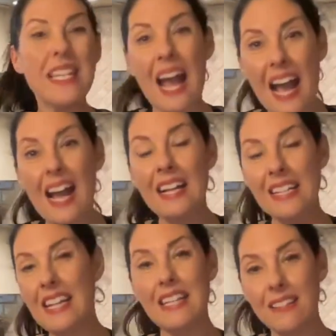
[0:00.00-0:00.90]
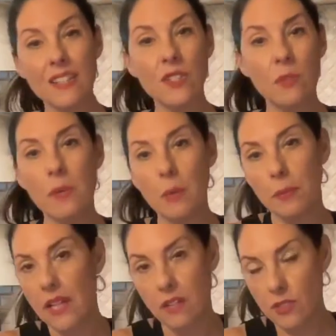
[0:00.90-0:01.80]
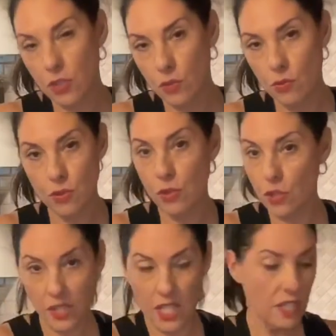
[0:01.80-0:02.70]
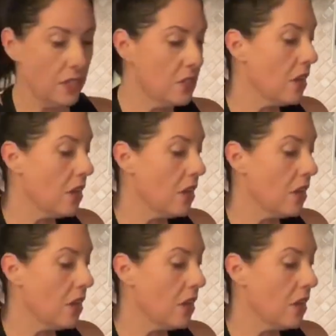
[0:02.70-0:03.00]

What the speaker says: add anything to the meal plan to suit your needs.